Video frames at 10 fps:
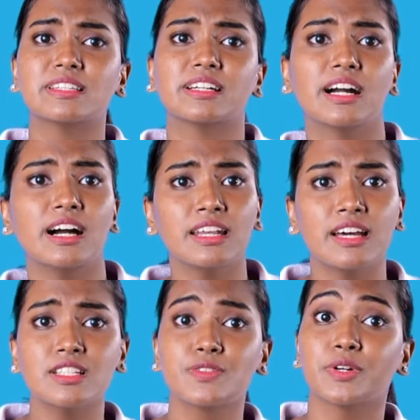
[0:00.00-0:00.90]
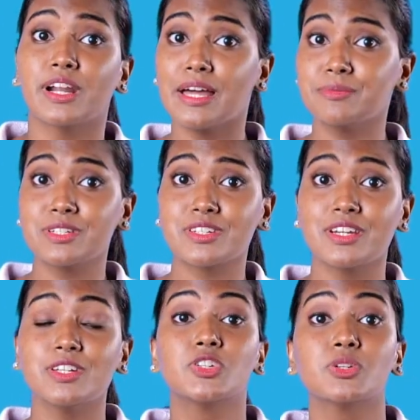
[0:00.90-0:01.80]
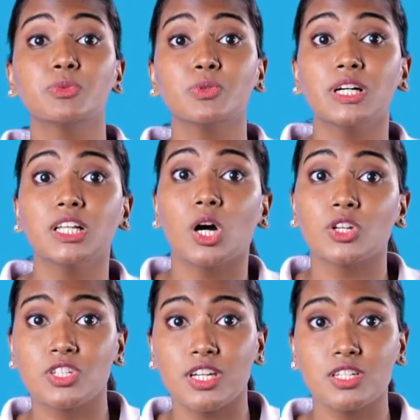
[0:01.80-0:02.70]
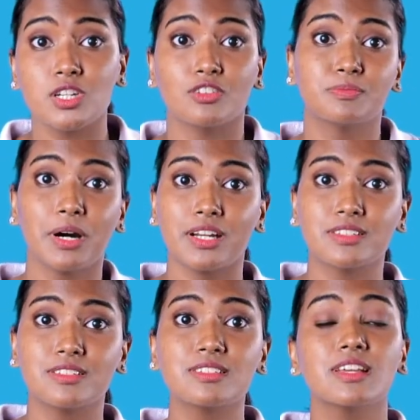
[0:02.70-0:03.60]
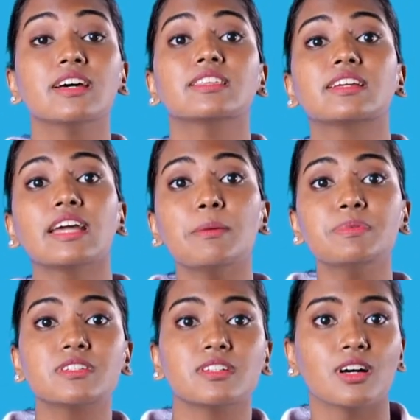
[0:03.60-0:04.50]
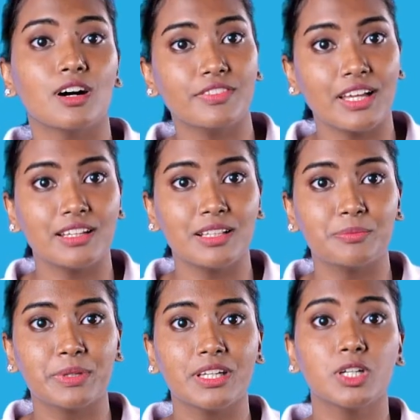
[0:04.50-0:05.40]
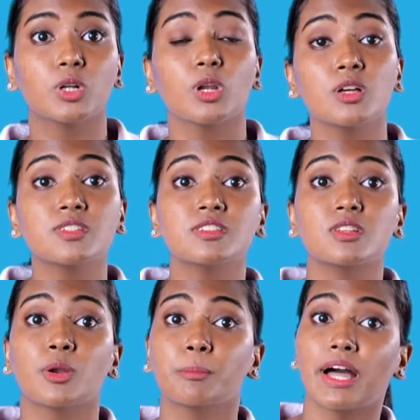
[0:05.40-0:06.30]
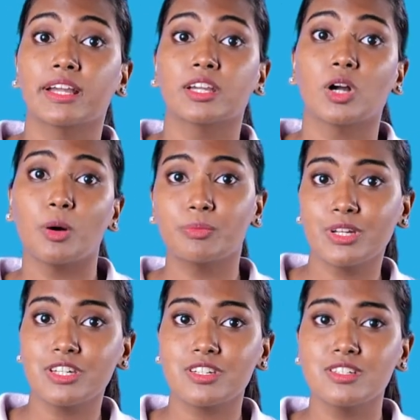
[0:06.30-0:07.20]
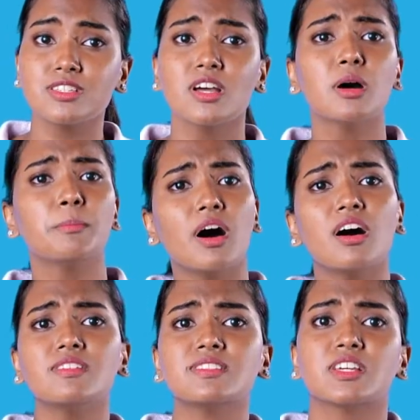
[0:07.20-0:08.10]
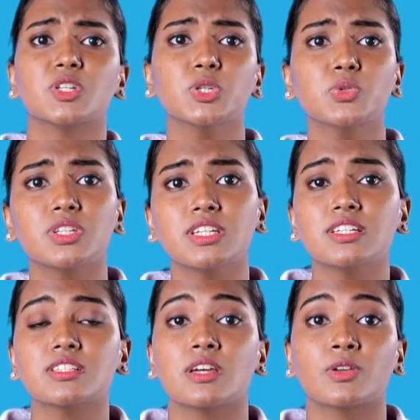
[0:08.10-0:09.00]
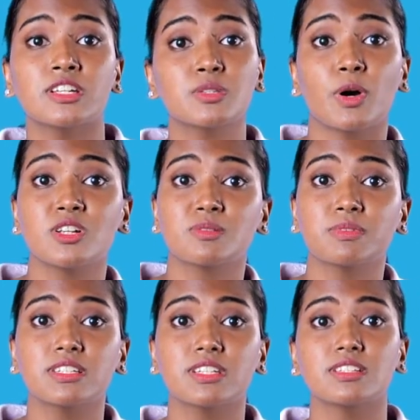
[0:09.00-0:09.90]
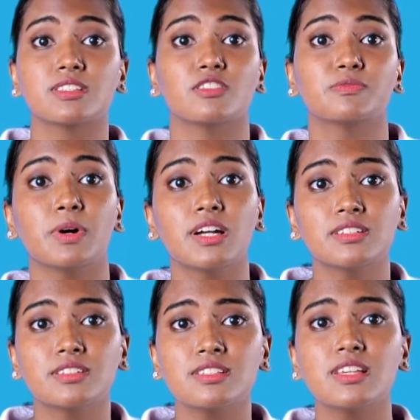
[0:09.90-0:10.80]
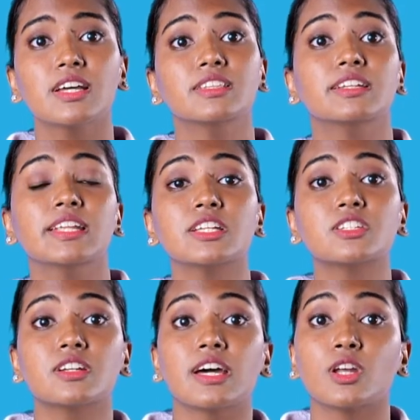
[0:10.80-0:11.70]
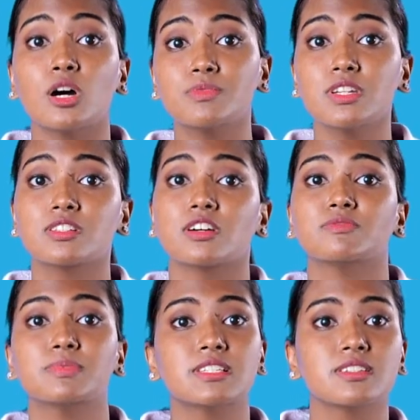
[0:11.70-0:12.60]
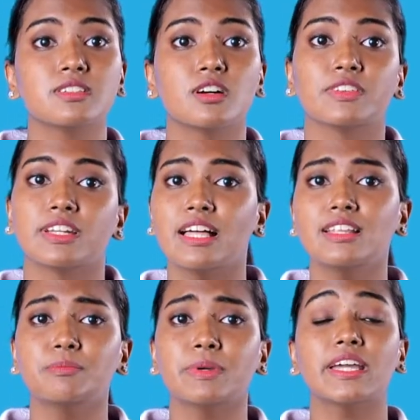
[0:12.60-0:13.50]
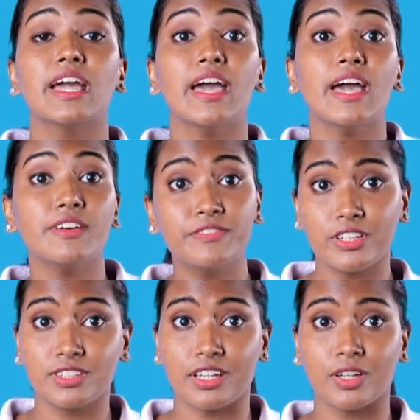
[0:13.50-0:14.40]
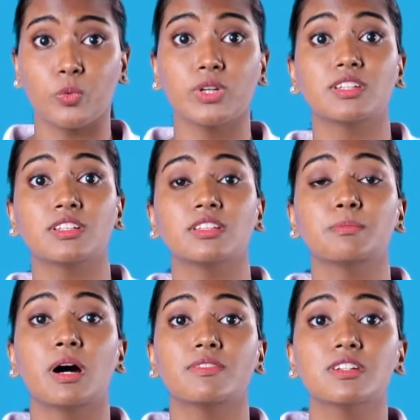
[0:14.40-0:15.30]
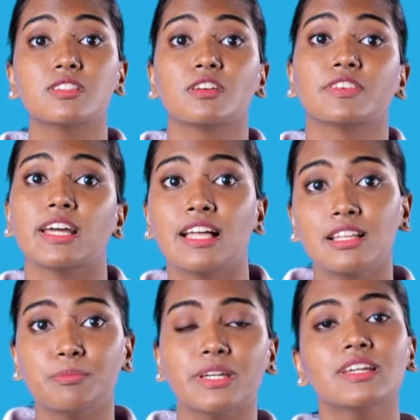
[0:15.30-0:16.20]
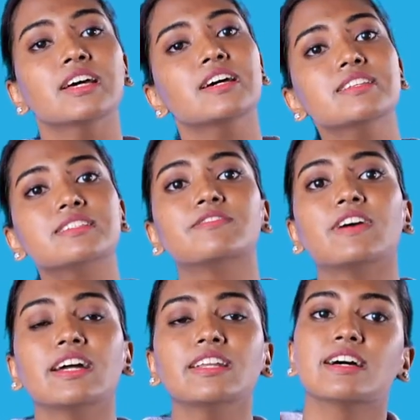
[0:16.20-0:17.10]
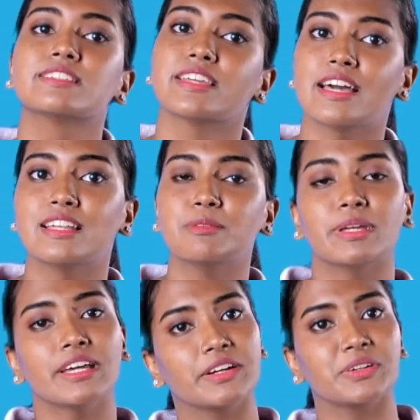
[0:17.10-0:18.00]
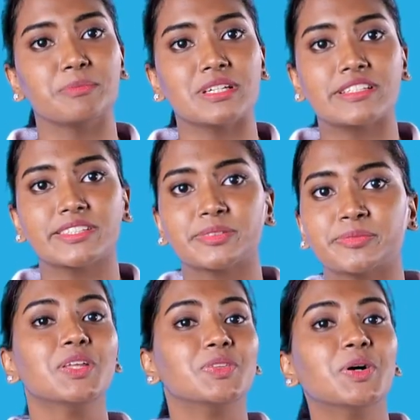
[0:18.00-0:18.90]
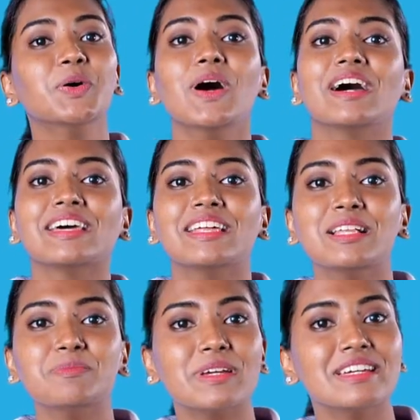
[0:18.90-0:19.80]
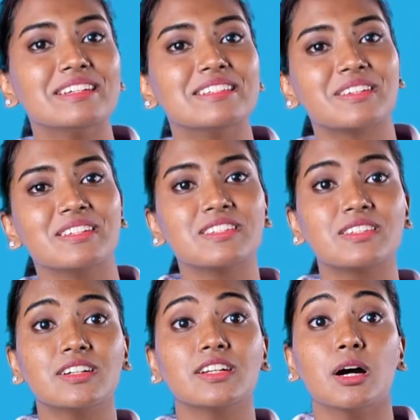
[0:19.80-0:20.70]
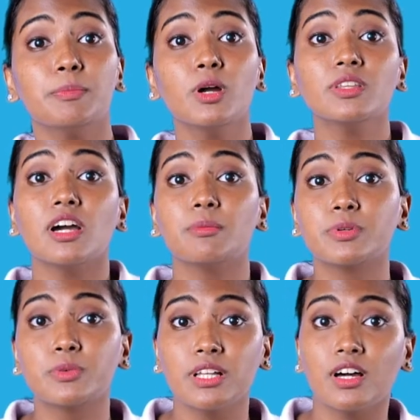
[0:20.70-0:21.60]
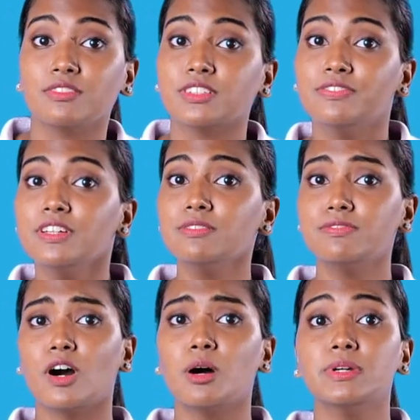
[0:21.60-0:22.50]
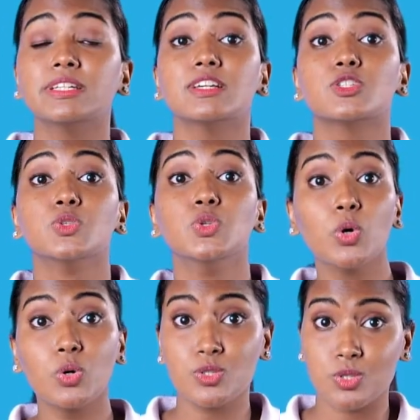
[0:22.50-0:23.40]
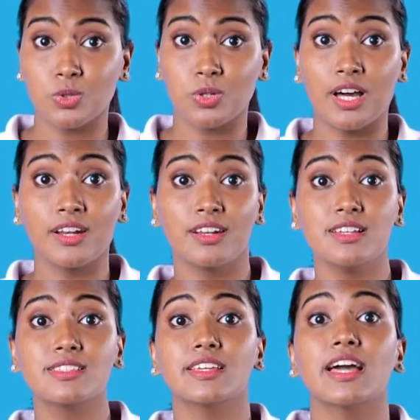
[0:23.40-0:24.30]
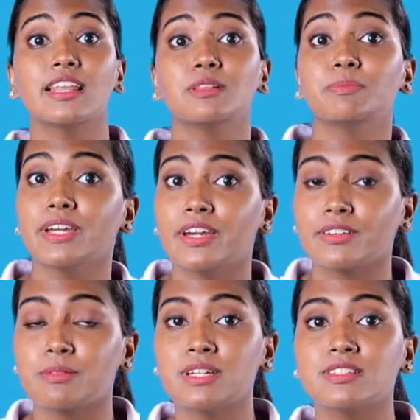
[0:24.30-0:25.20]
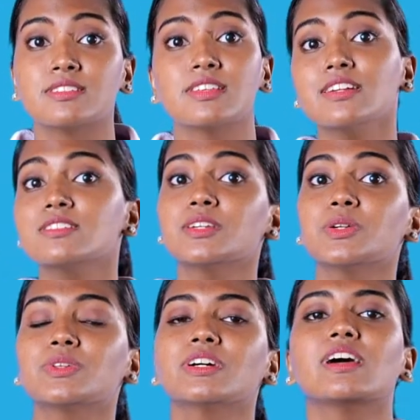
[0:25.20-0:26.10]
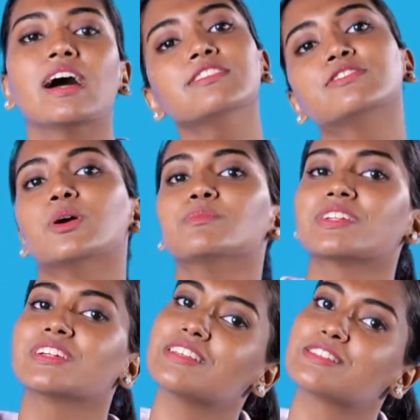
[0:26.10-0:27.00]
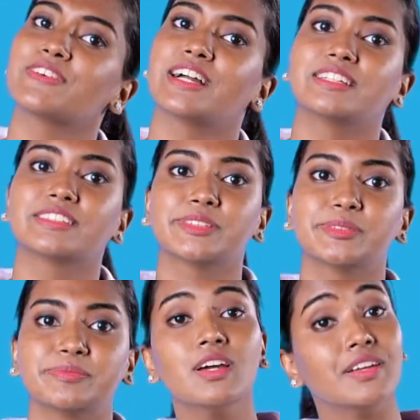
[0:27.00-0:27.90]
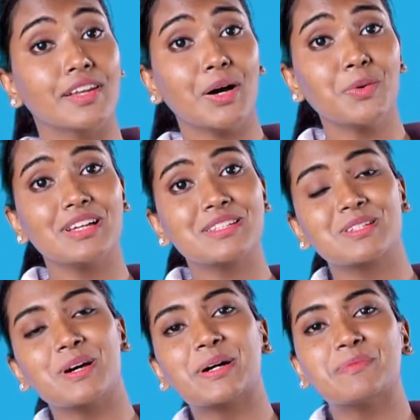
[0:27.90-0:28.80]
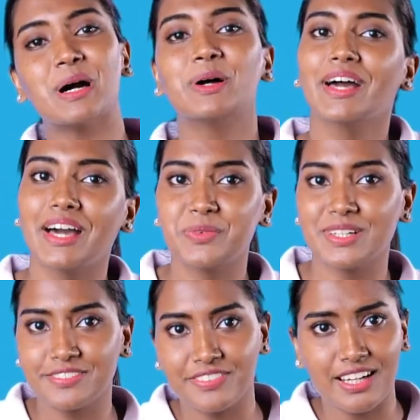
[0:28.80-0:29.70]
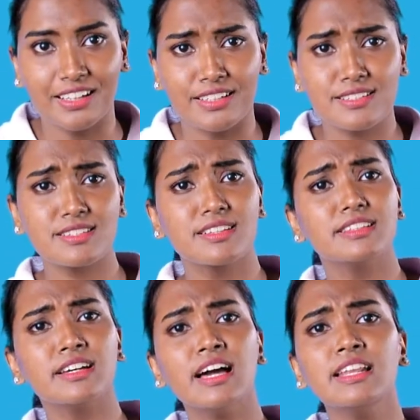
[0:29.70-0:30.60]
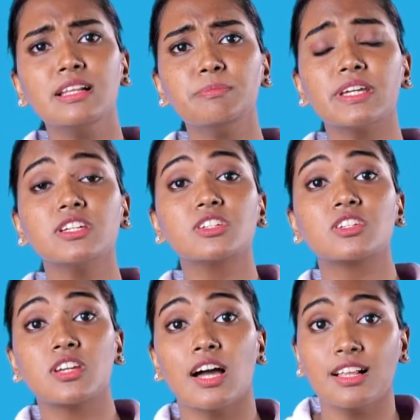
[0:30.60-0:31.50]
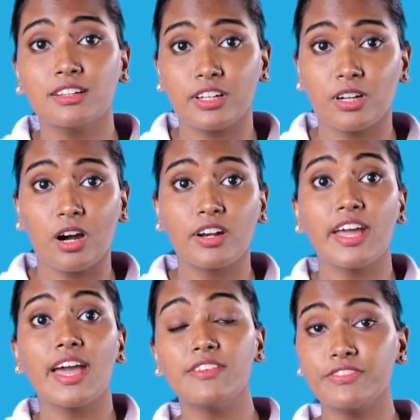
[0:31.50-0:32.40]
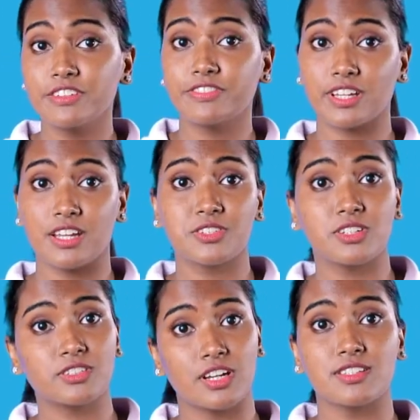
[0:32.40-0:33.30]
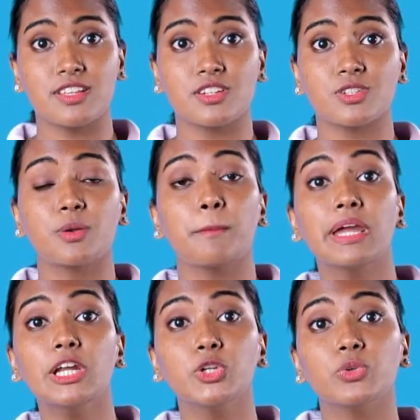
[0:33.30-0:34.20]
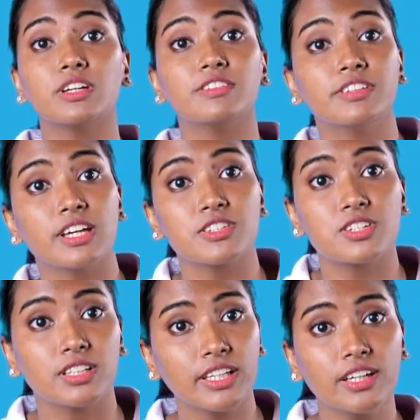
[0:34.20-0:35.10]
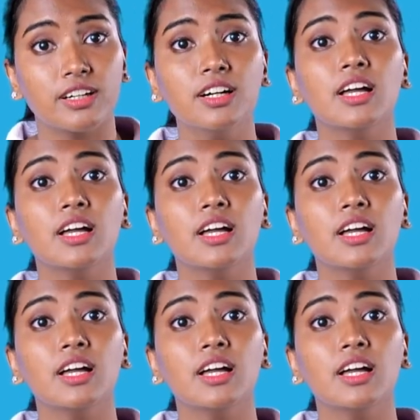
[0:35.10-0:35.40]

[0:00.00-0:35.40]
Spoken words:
the guidelines for admission, removal or change of partners, the capital of LLP, clauses on banking operations, powers and duties and responsibilities of partners, the nature and objects of business of an LLP, everything within the powers of an LLP is defined as the LLP agreement. Though an LLP is registered upon the approval of the Philip form, it has no soul unless the LLP agreement is executed and Form 3 is filed. Now let's talk about annual filings. The LLP shall record every financial transaction made during a financial year